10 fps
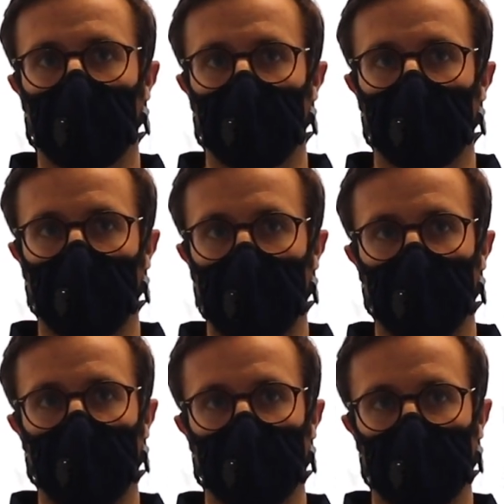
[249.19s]
with the
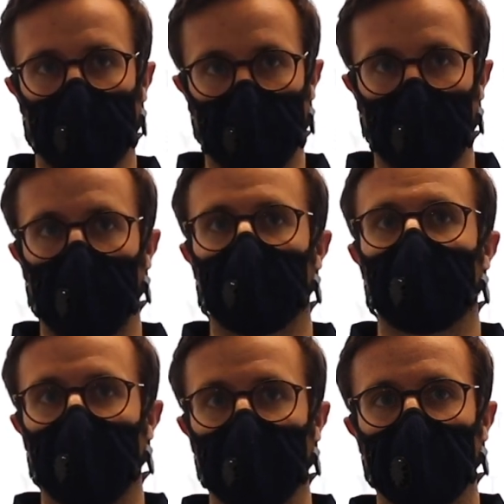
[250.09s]
ground is our
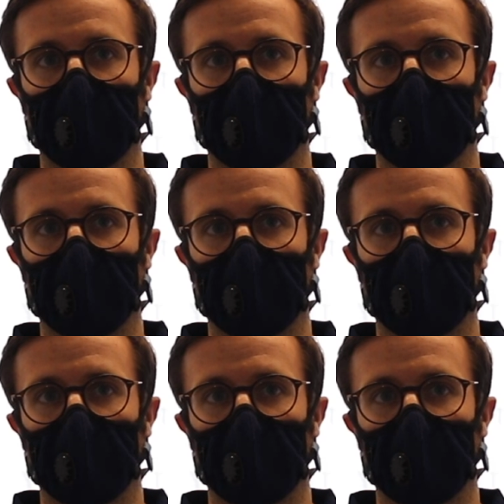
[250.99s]
feet.